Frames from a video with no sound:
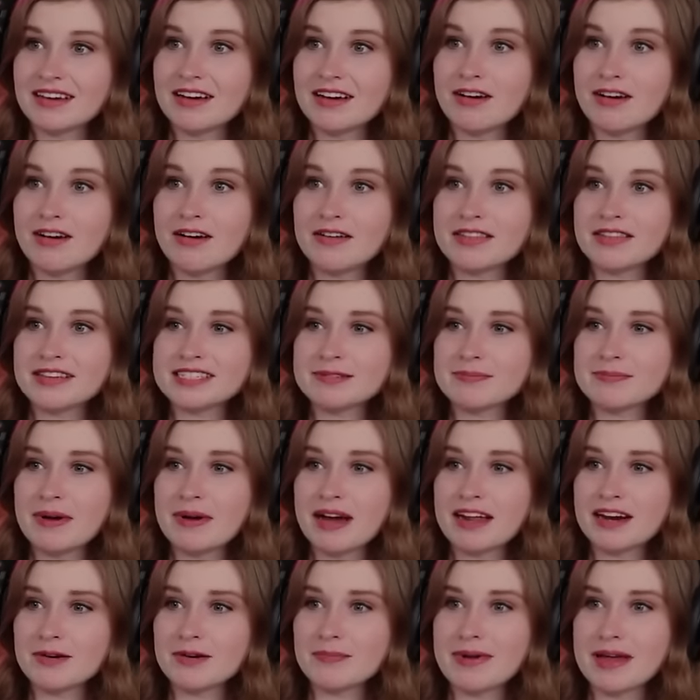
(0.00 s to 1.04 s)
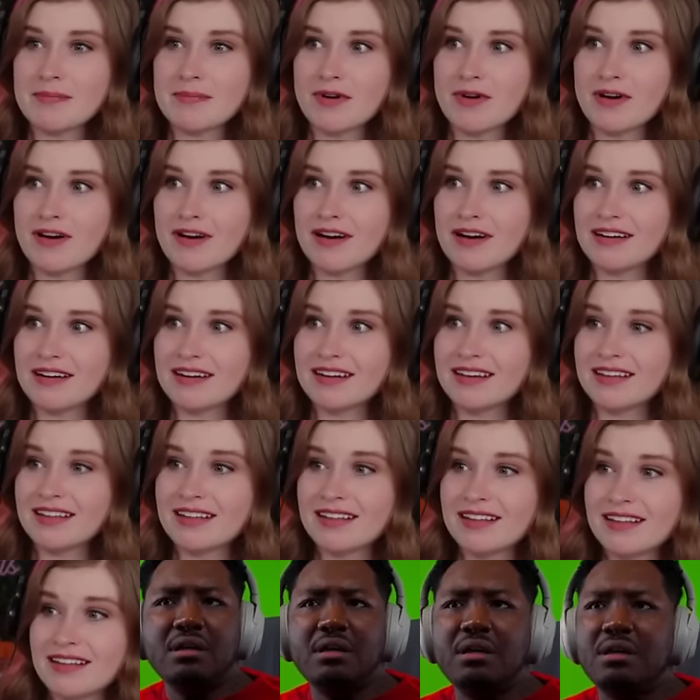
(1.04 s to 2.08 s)
at all these spider
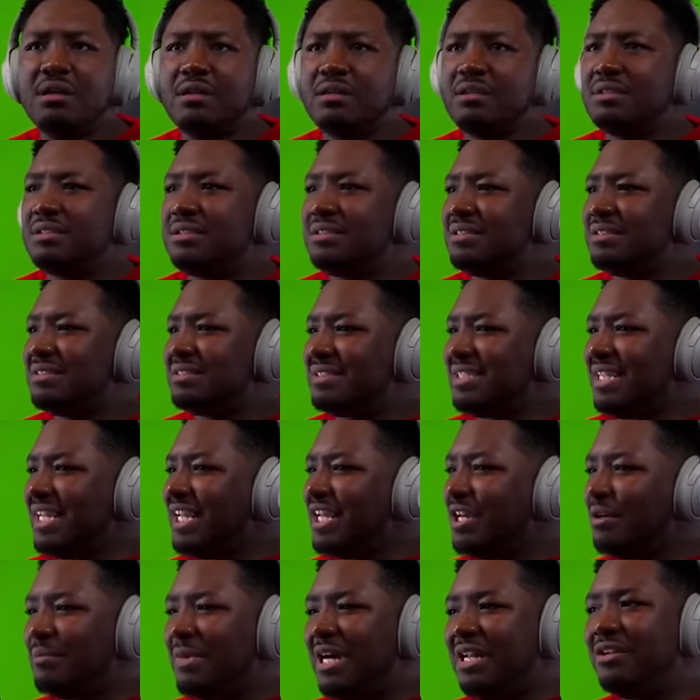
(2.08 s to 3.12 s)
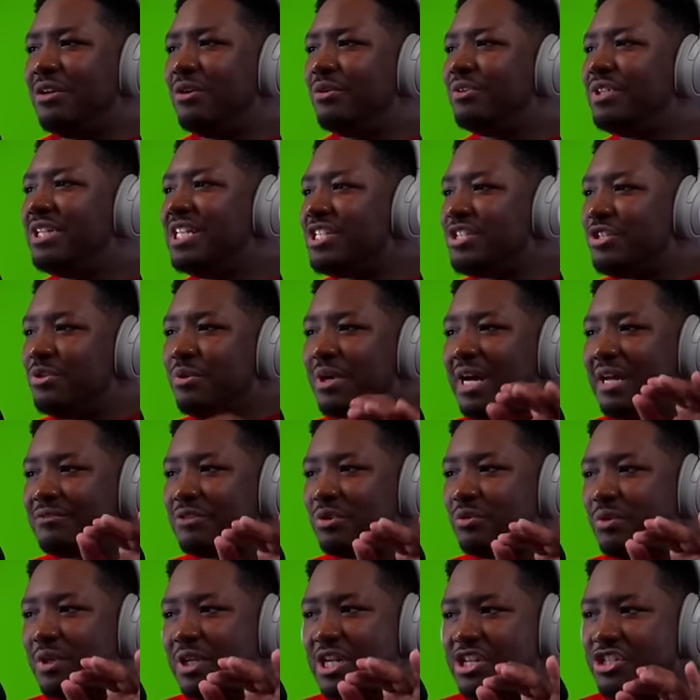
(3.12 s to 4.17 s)
people! Damn, I know this. You have
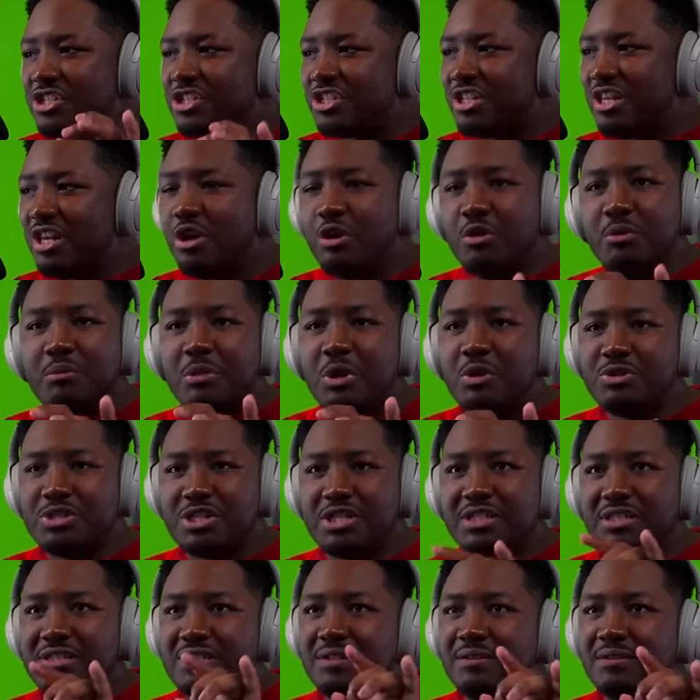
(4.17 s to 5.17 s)
to run in slow motion